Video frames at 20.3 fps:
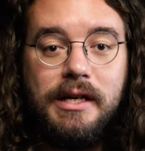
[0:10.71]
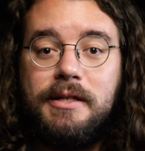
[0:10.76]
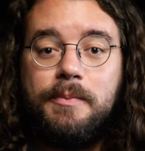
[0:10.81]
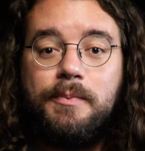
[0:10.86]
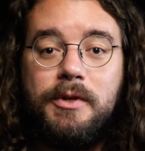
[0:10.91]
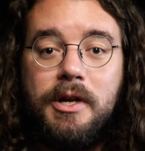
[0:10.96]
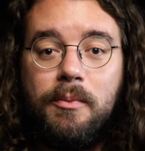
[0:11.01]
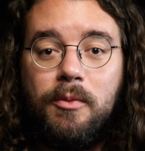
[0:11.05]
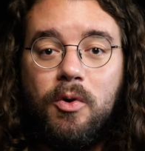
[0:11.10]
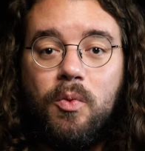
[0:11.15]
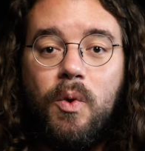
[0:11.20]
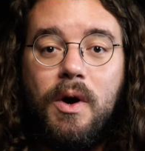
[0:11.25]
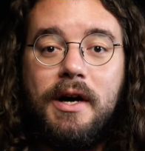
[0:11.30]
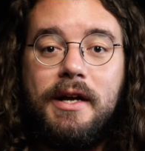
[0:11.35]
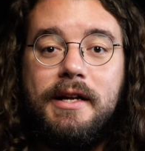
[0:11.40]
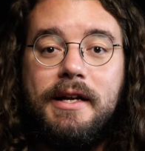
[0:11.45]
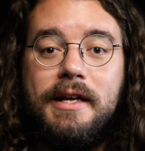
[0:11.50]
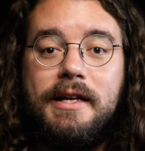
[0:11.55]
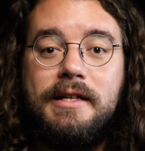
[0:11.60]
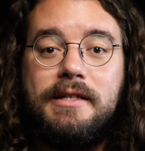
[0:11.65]
Tip number
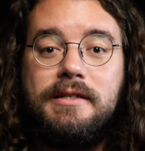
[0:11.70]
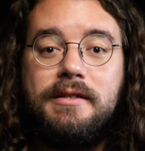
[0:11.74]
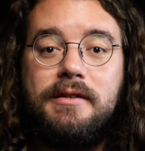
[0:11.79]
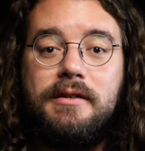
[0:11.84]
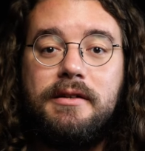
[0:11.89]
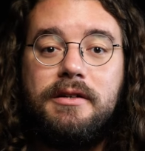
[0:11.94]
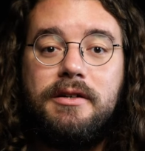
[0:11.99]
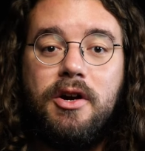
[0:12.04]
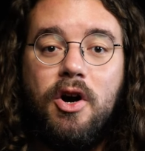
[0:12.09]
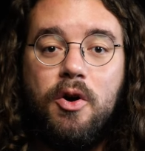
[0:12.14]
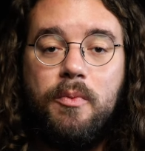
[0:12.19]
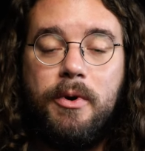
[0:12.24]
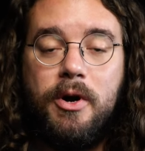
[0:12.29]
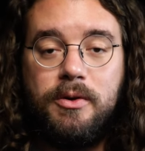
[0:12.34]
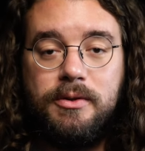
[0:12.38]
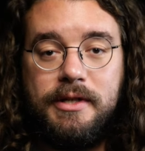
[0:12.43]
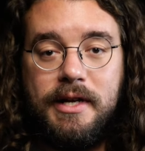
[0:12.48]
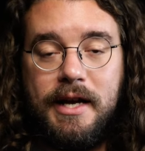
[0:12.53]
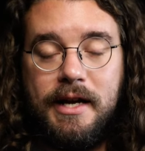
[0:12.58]
one is the gobo